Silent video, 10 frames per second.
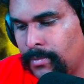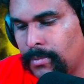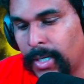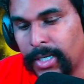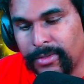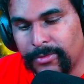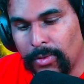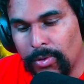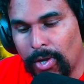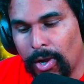I hit the floor
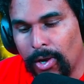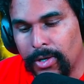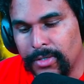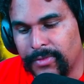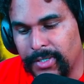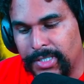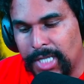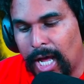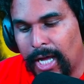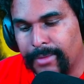hard and felt his
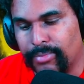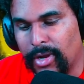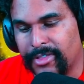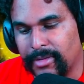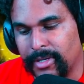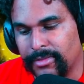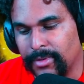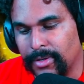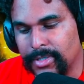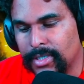hot breath on my throat.